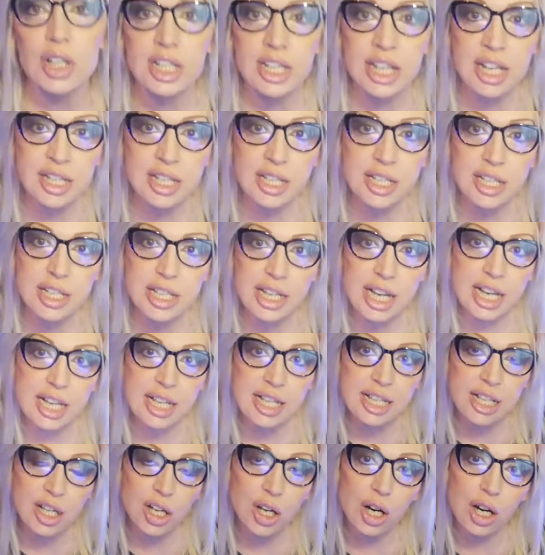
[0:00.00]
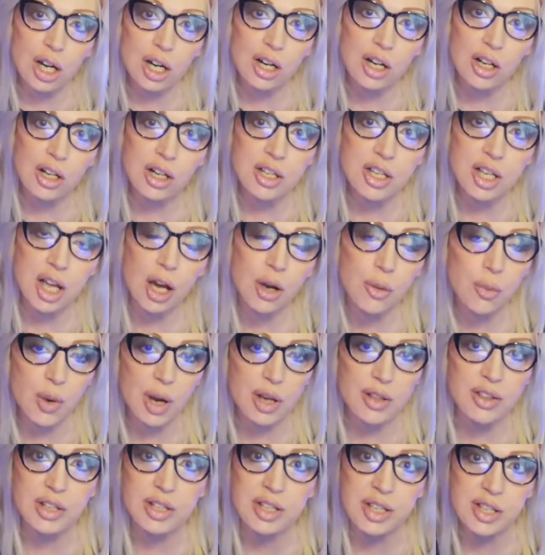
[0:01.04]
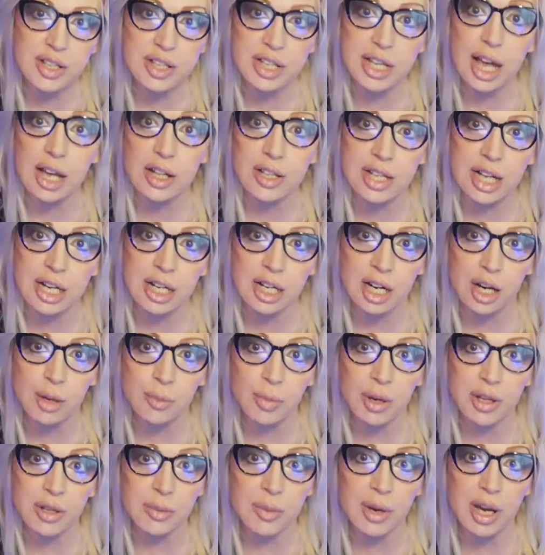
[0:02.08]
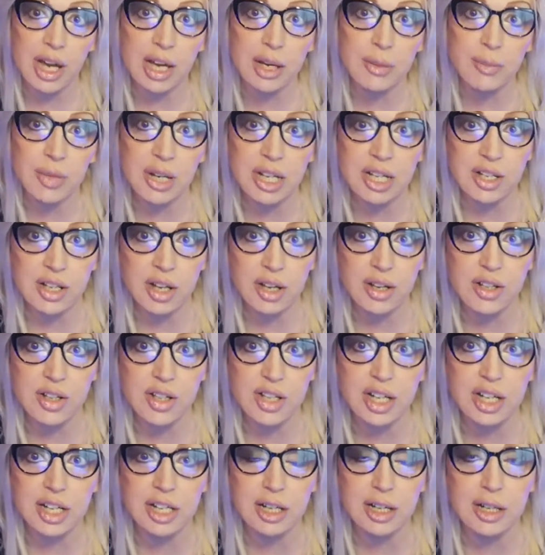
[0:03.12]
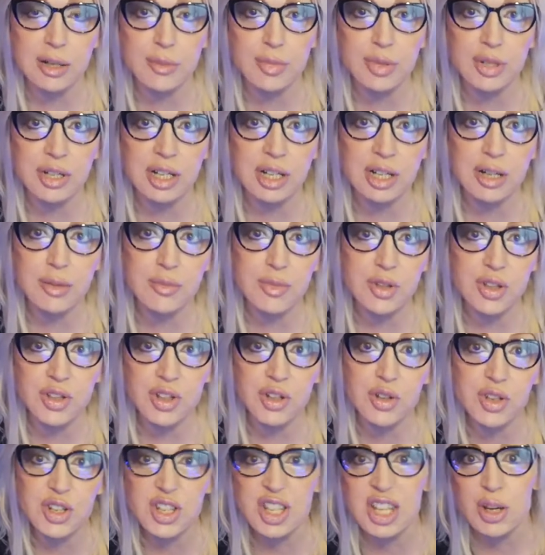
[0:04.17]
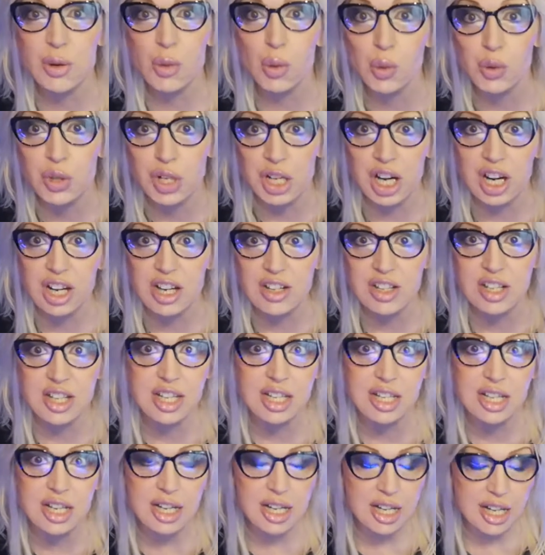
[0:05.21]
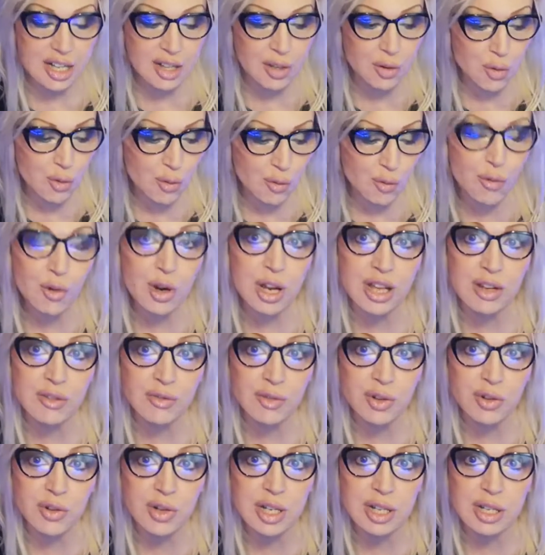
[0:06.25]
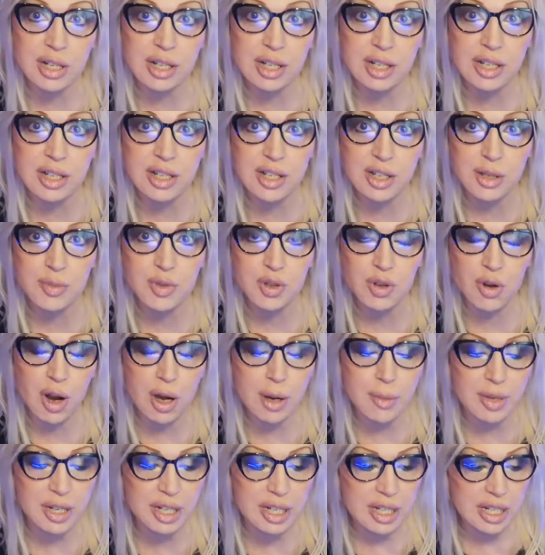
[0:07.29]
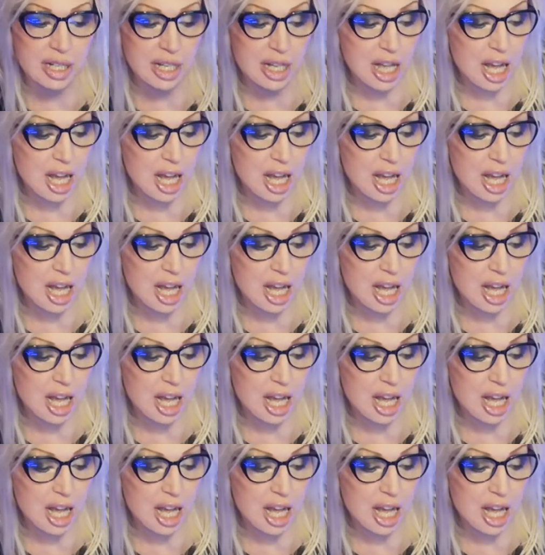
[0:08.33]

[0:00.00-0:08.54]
yesterday's class, this is Telltale Club, by the way. Please go and sign up, and you can see all the classes. They're all free if you're a subscriber.